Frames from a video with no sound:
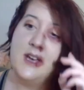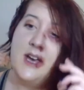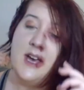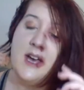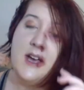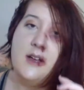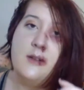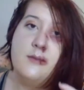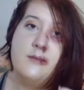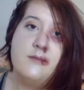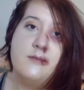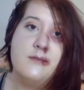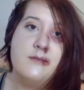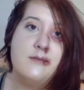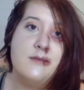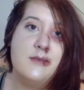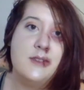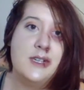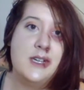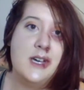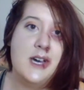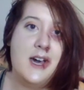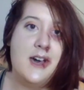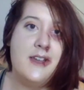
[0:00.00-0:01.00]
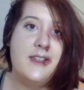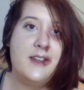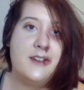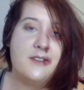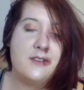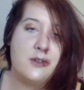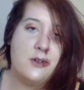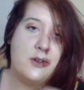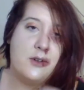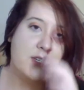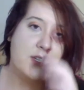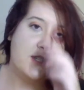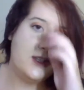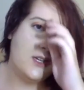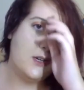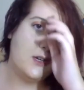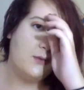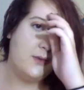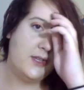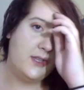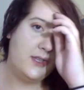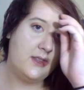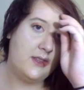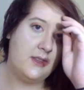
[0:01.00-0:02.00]
And then of course,
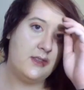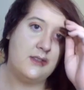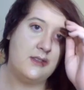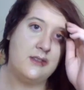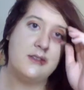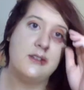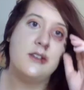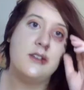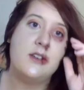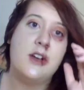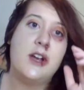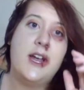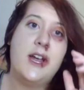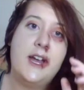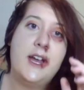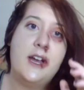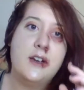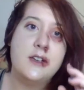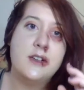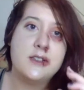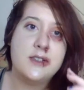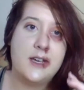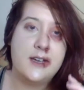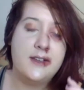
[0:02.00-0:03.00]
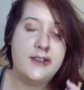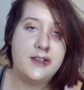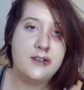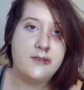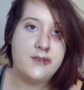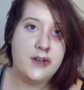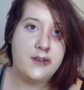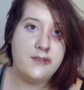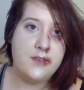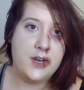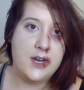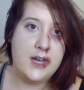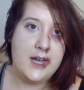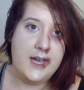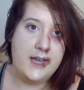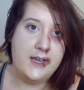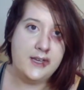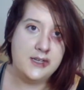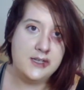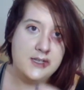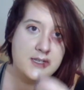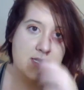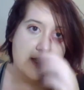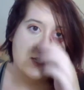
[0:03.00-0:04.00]
with your hair slightly in front of your
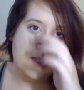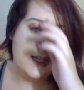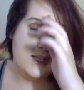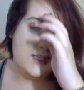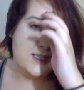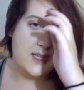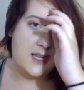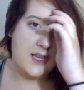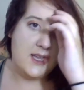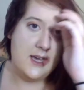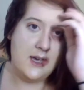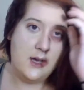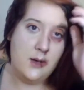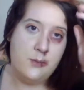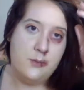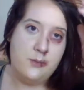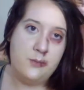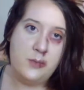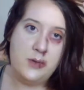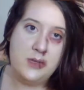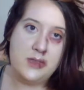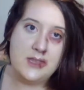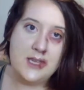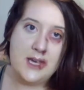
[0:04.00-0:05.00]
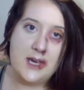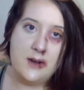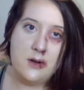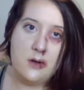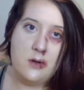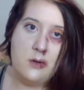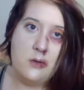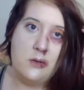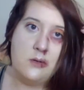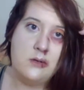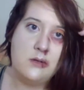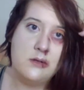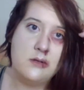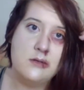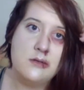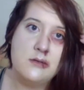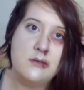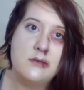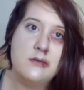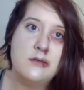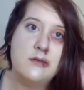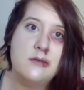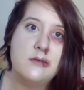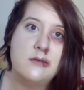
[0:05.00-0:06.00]
eye, it's going to help with that
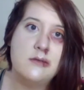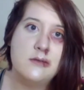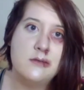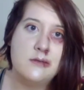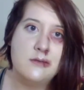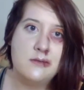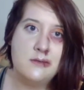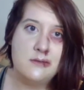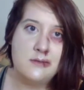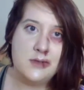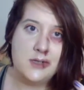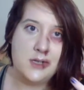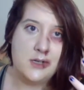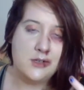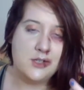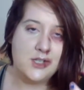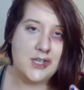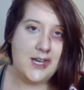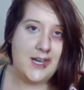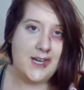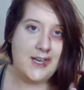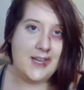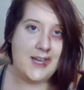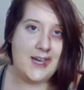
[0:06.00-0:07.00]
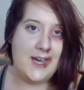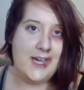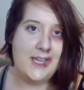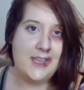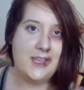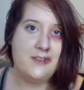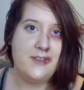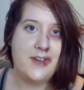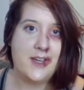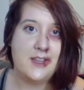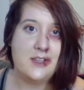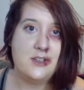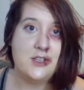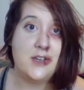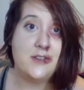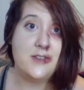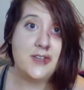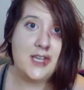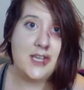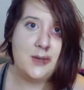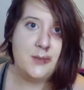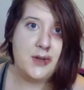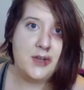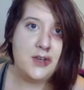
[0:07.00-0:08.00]
whole, trying to hide the fact that you
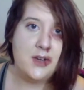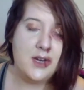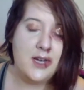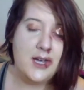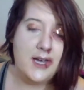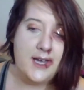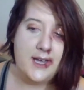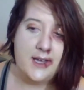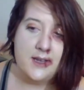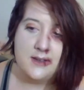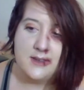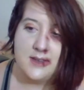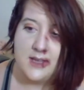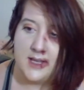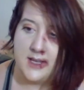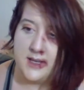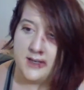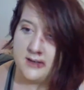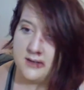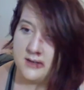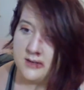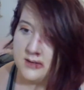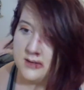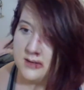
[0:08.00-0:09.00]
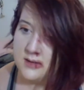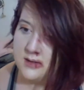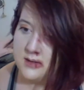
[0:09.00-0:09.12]
have tape on your eye thing.